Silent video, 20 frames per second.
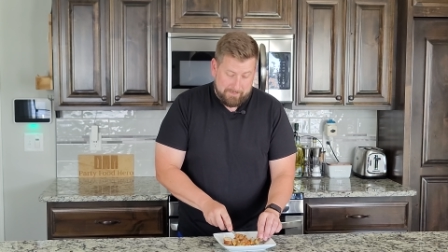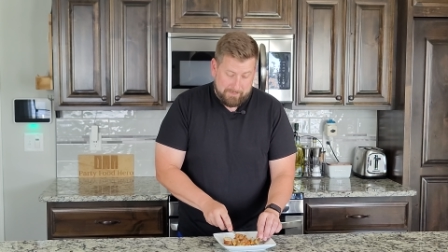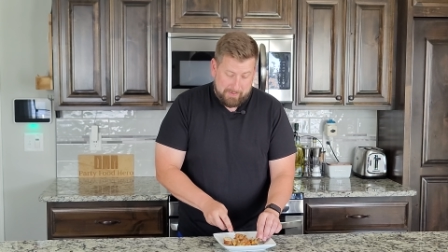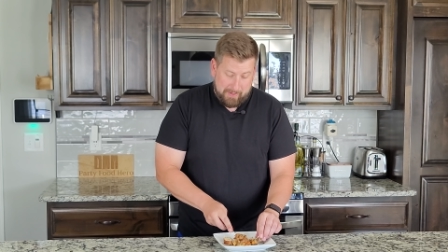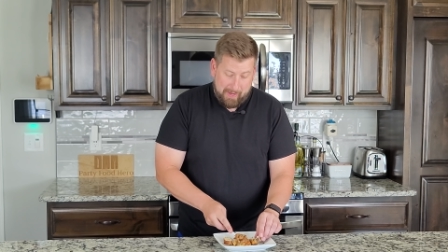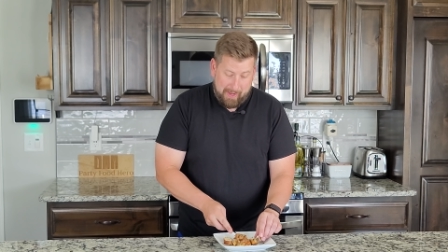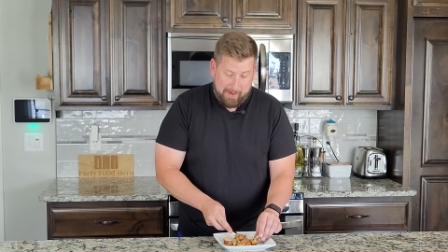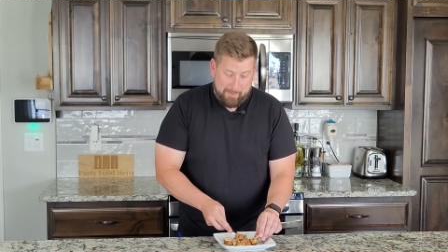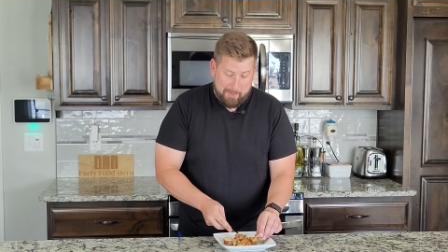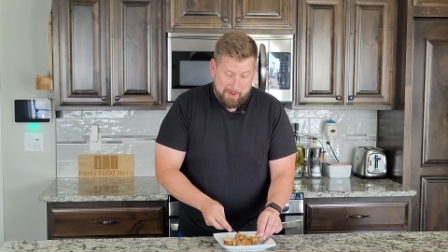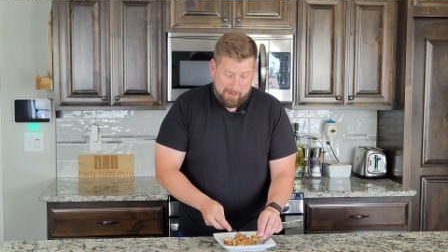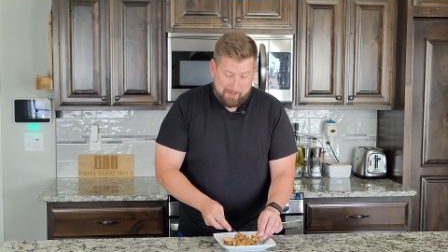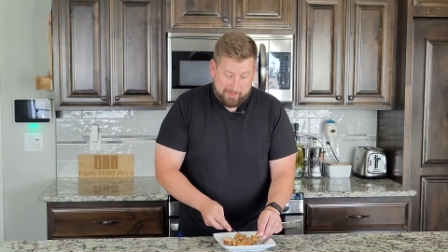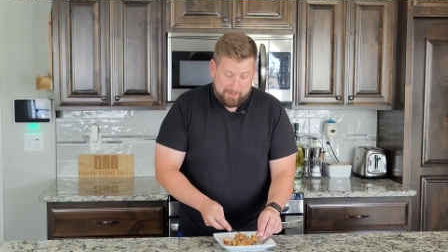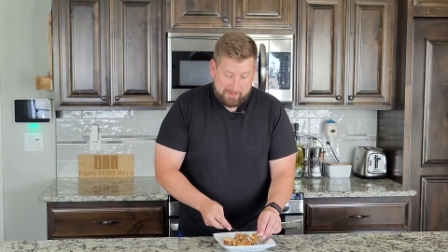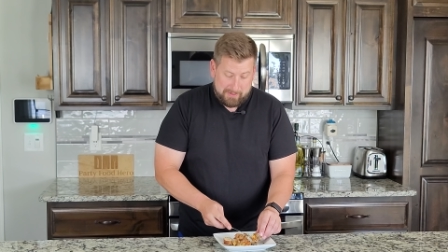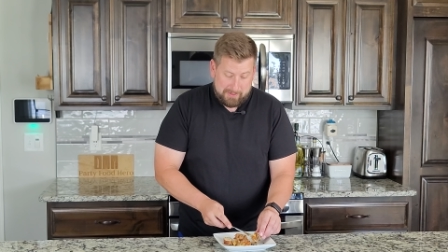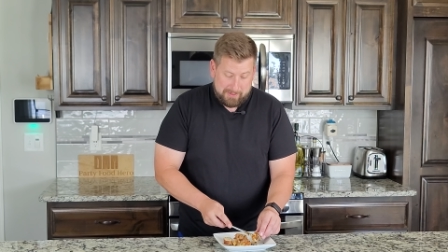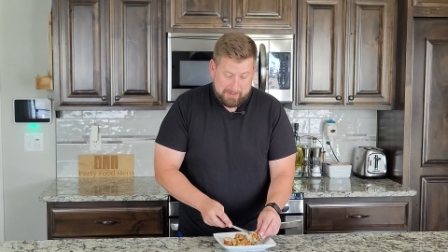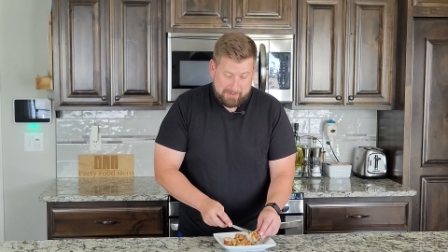you got to make
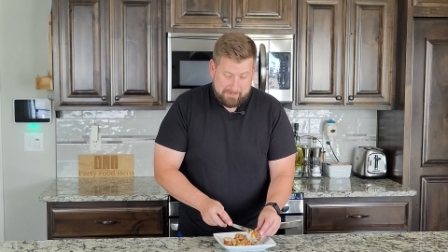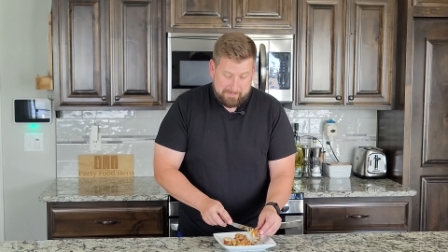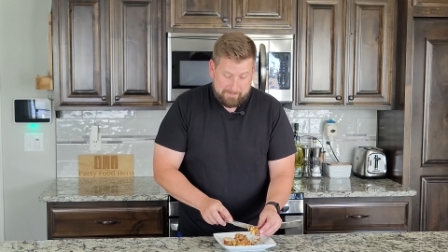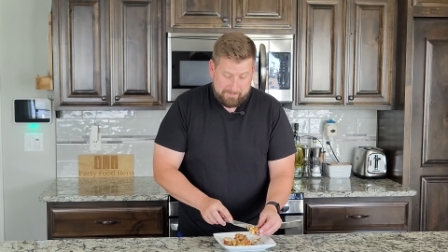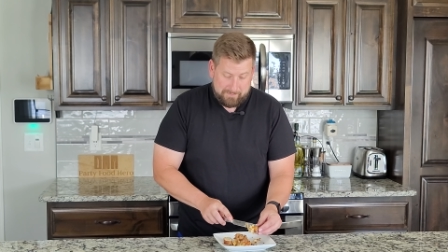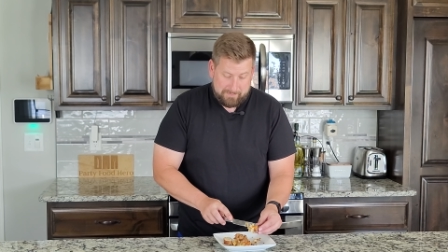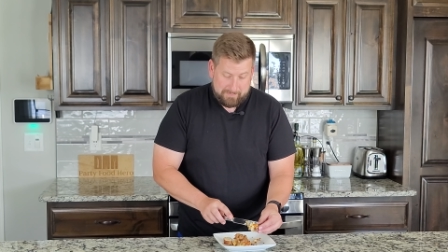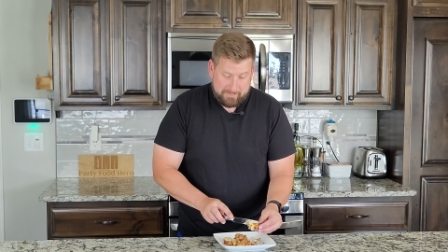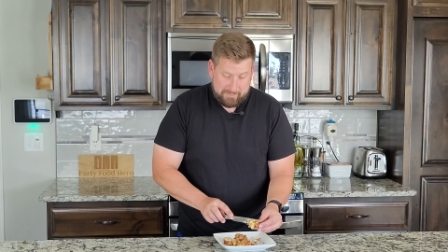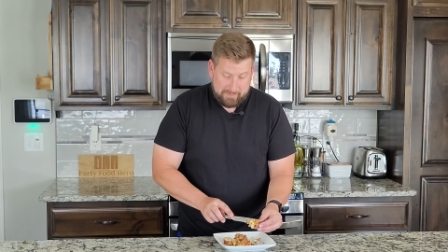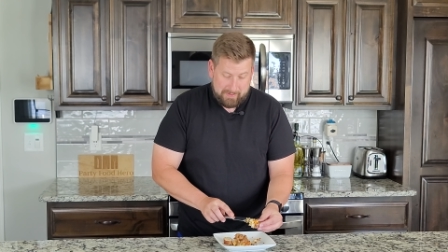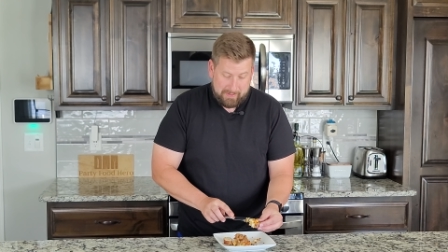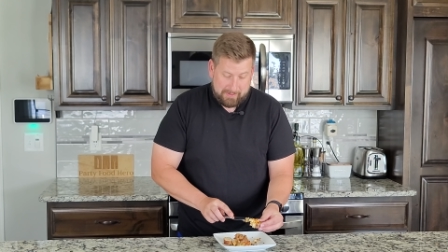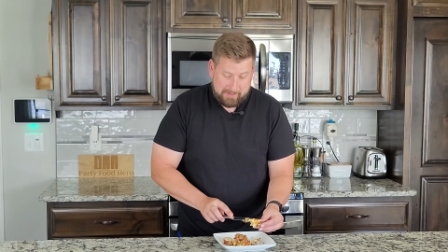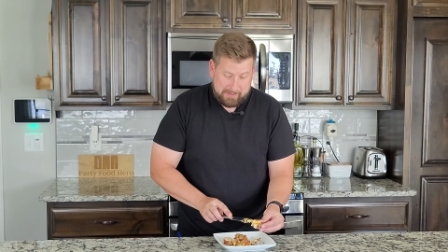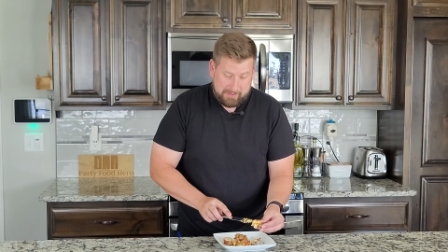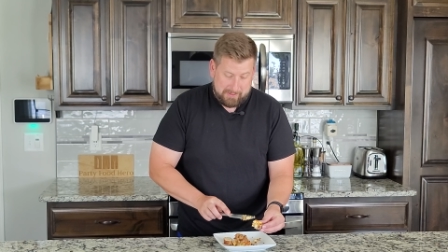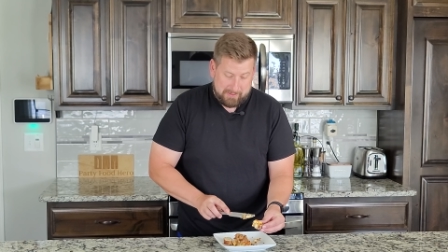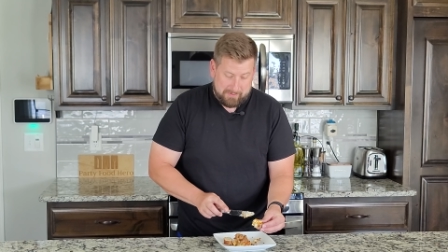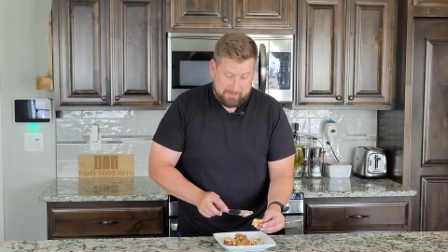this.
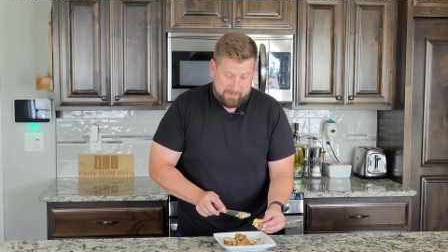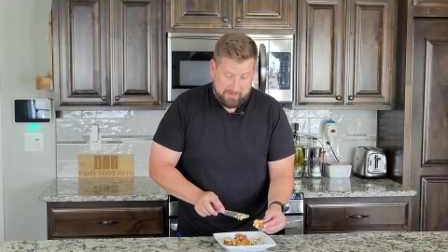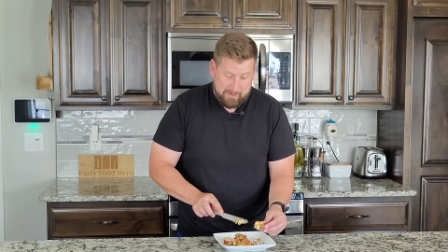It's